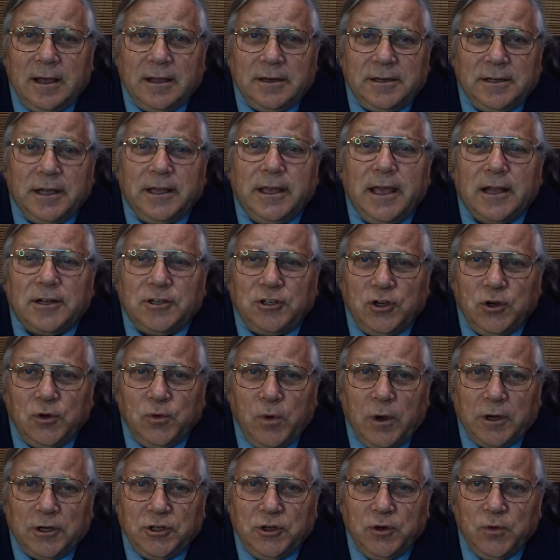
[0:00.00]
to get you
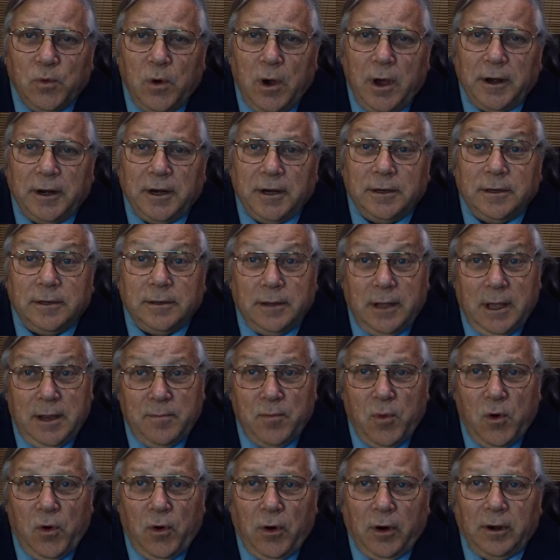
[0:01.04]
what you wanted and
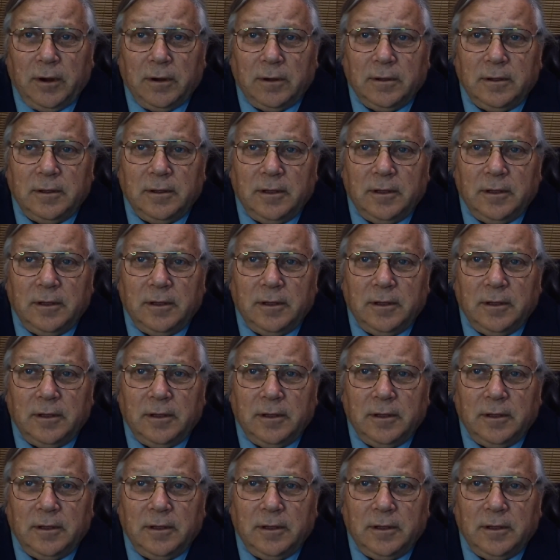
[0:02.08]
more.